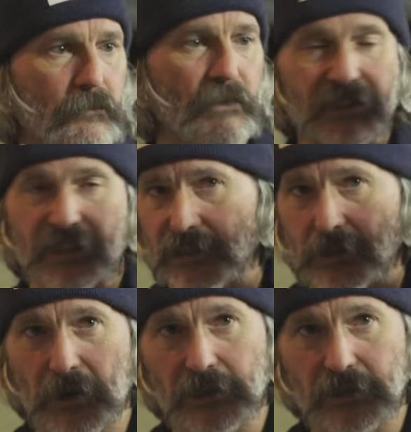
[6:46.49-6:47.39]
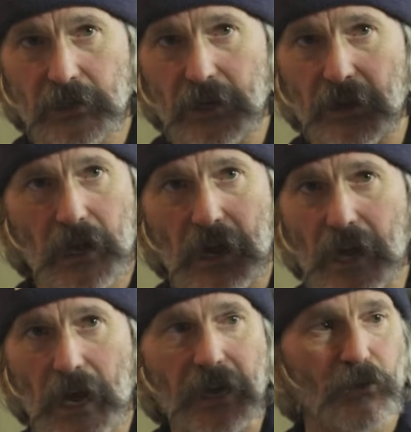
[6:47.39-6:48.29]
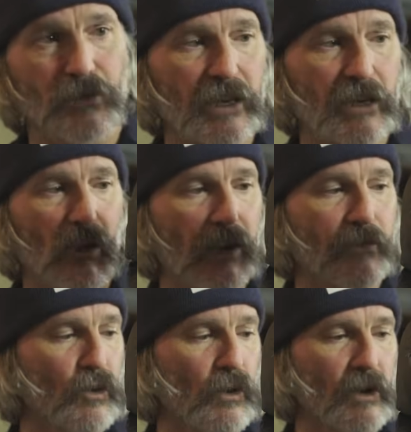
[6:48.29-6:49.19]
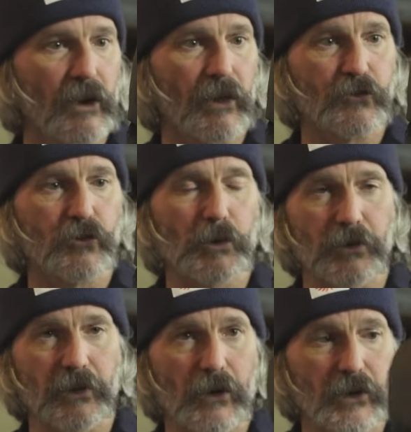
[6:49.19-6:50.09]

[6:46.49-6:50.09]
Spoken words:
This thing's amazing. I don't think I'll ever go on another trip without